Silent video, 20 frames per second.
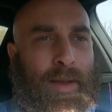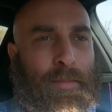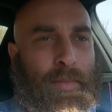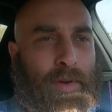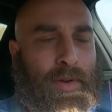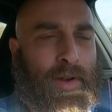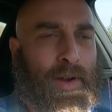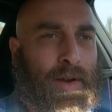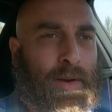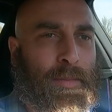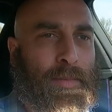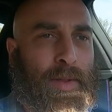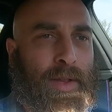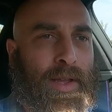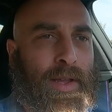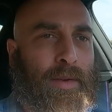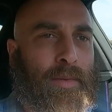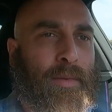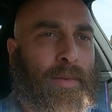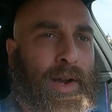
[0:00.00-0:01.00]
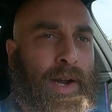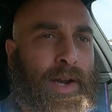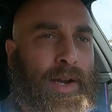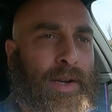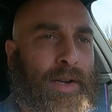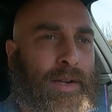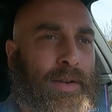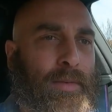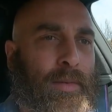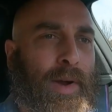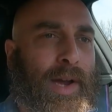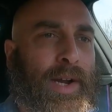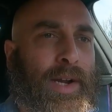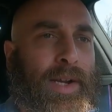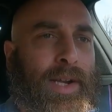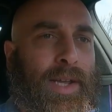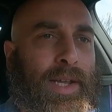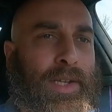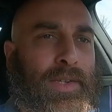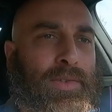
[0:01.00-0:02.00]
Apple CarPlay,
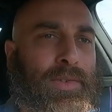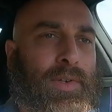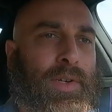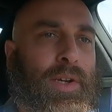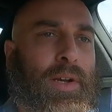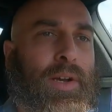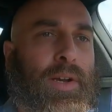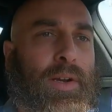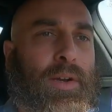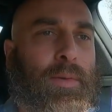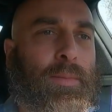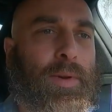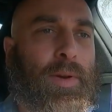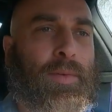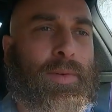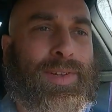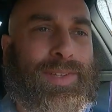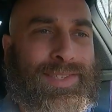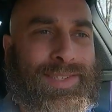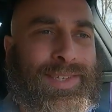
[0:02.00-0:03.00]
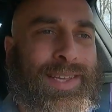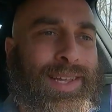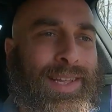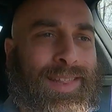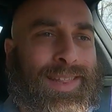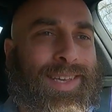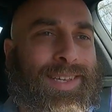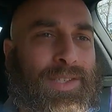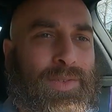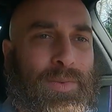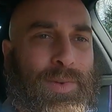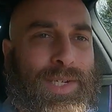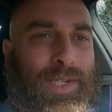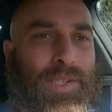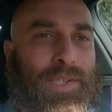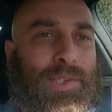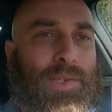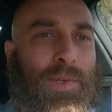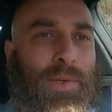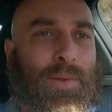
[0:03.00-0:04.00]
wired Android Auto, but once they
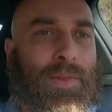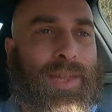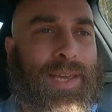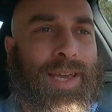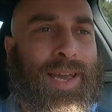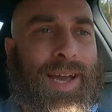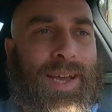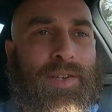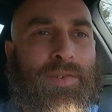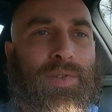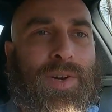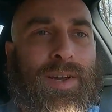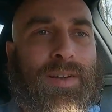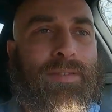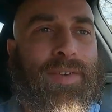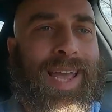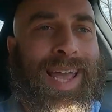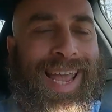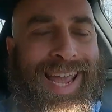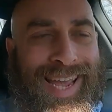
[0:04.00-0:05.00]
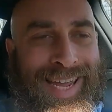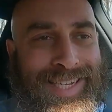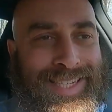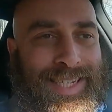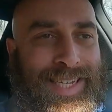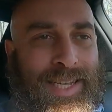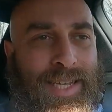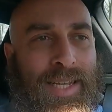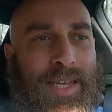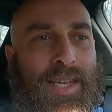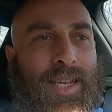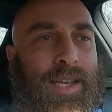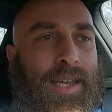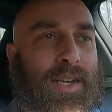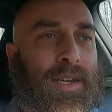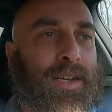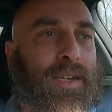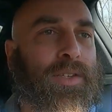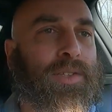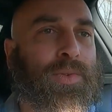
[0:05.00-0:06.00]
switch to the iDrive 8
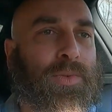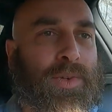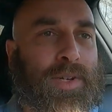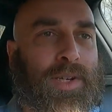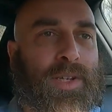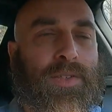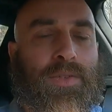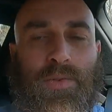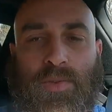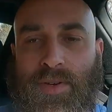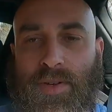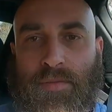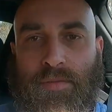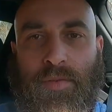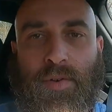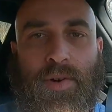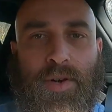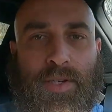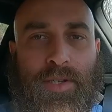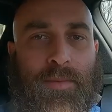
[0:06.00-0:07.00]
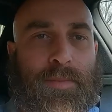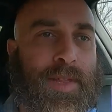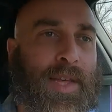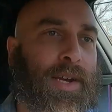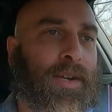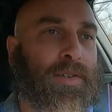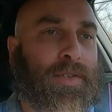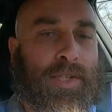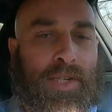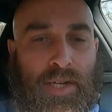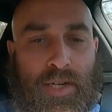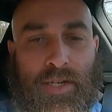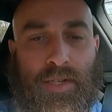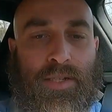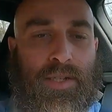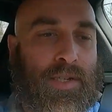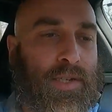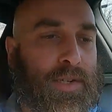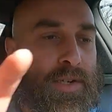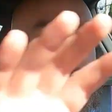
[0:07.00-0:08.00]
in 2024, some of that'll
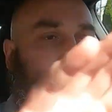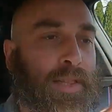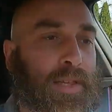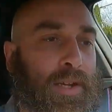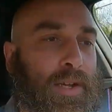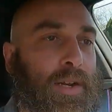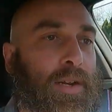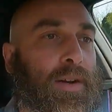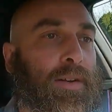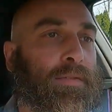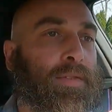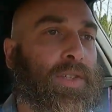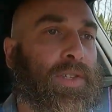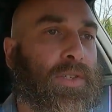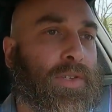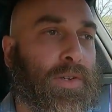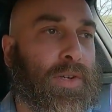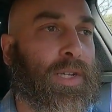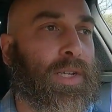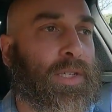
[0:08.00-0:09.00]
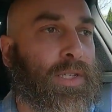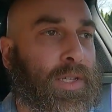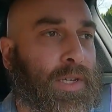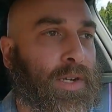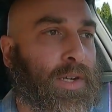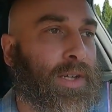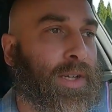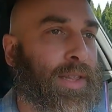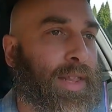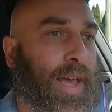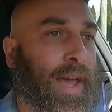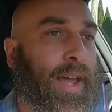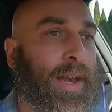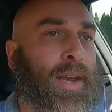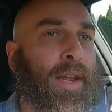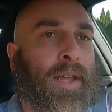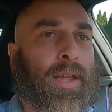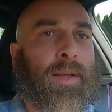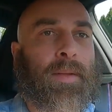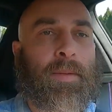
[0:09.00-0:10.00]
change and you'll get the curved screens and all of that.